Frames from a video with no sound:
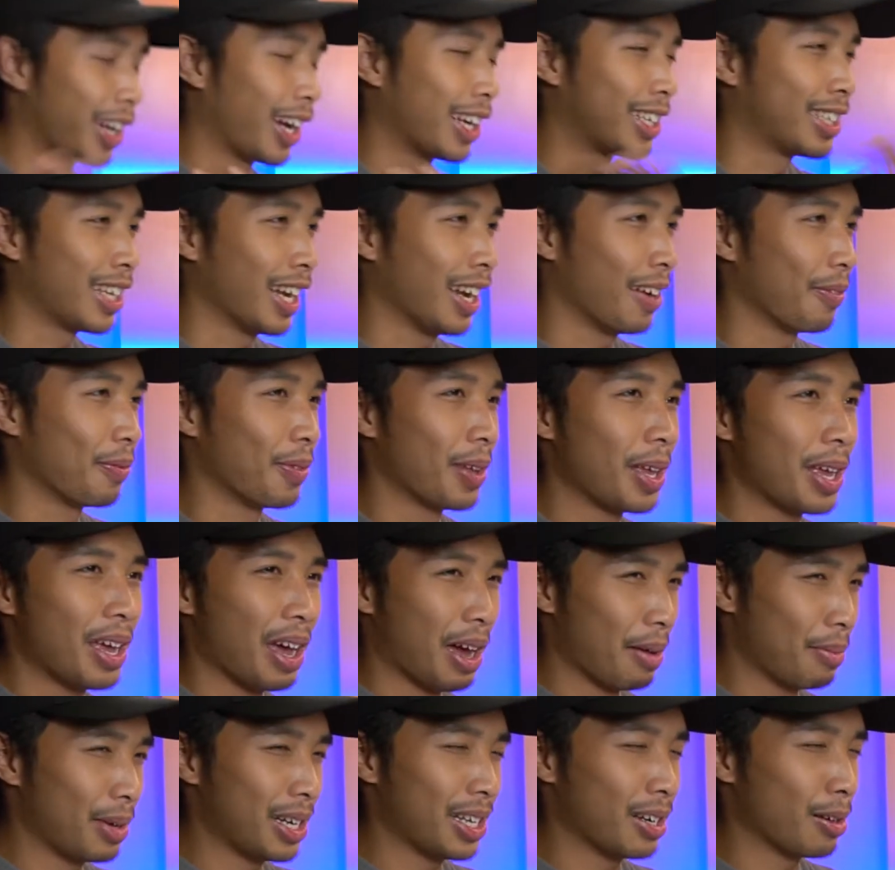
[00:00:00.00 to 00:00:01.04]
guys, I'm
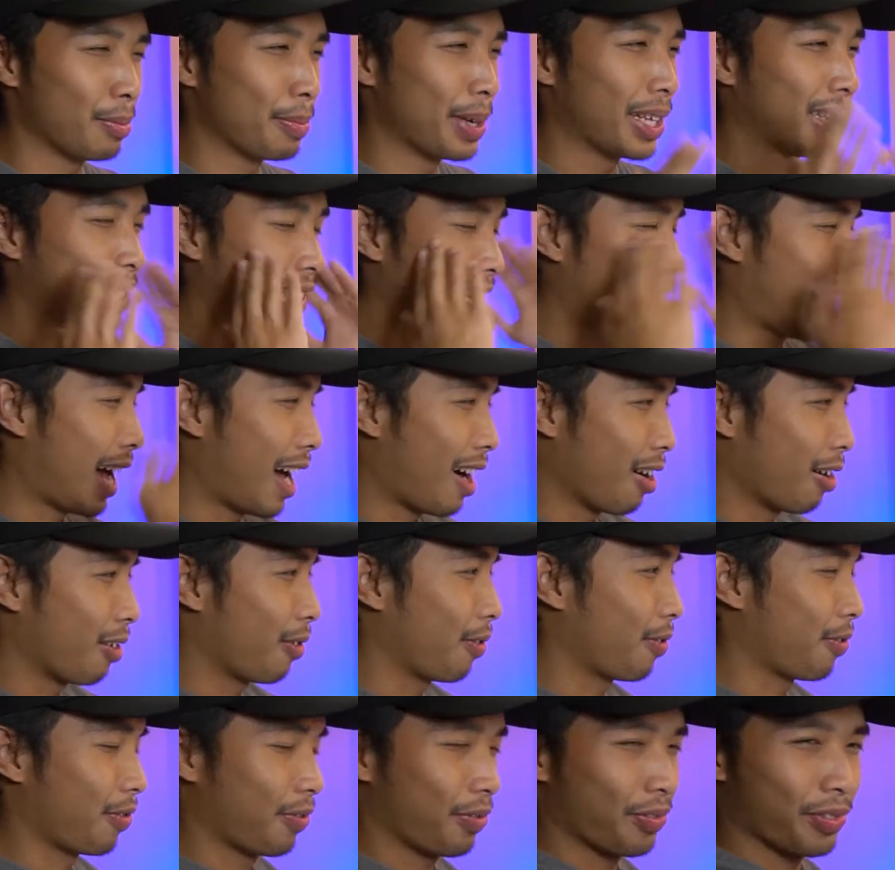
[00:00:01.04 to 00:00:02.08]
a little bit out
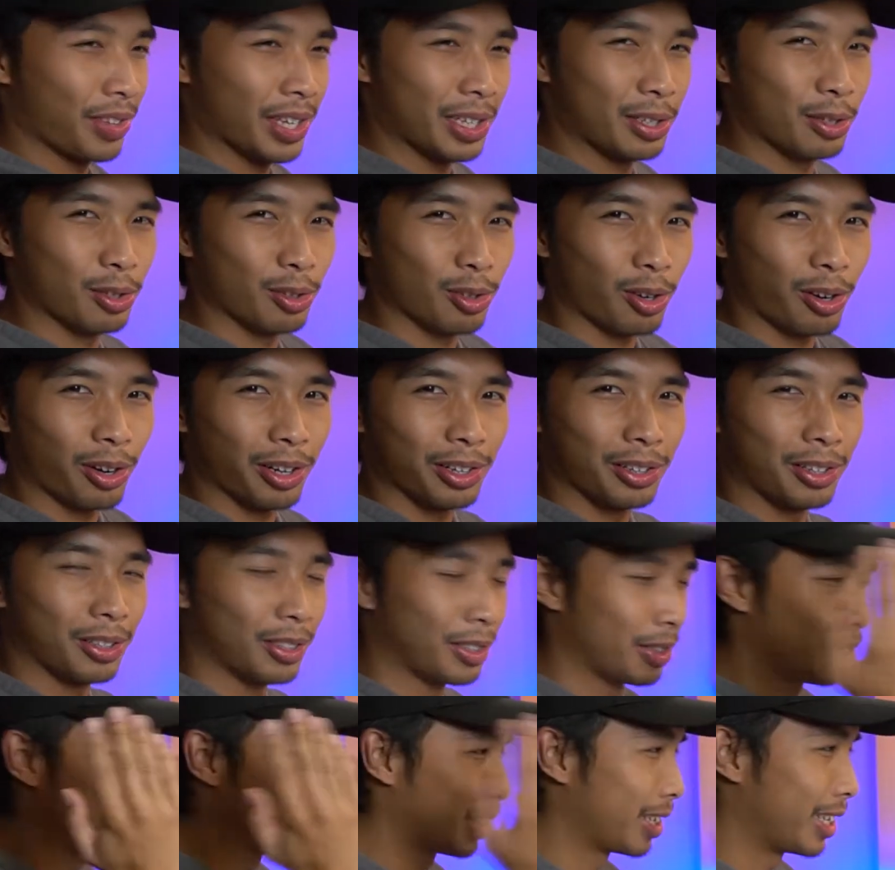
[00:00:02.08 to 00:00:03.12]
of the tutorial
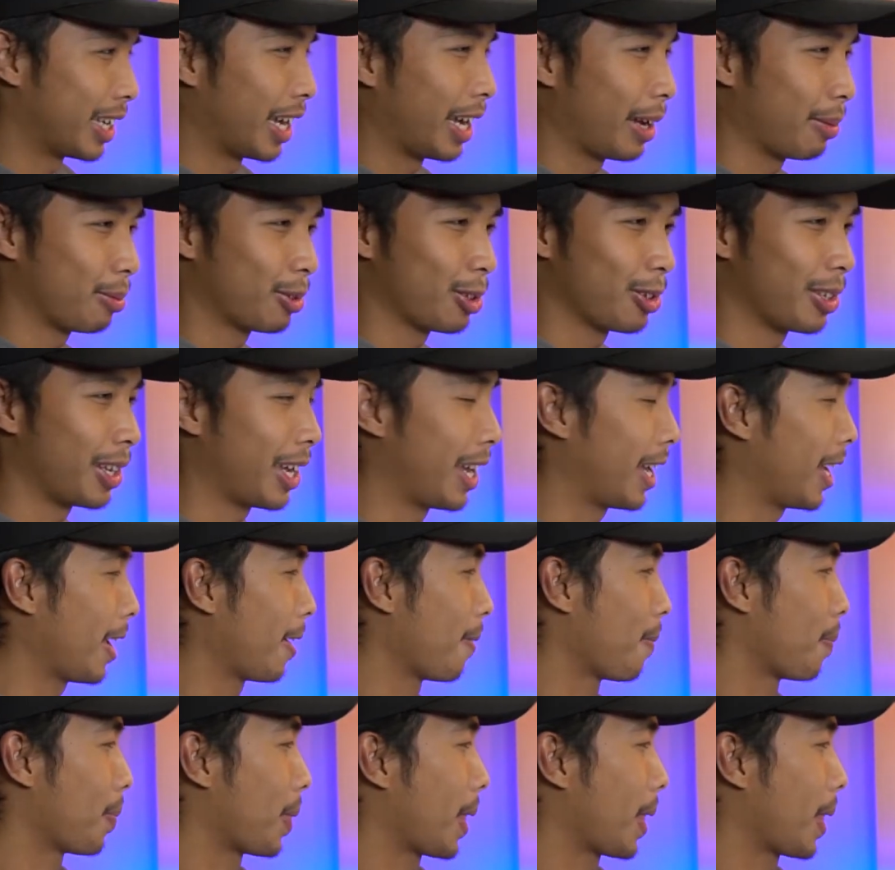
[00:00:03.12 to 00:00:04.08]
game today.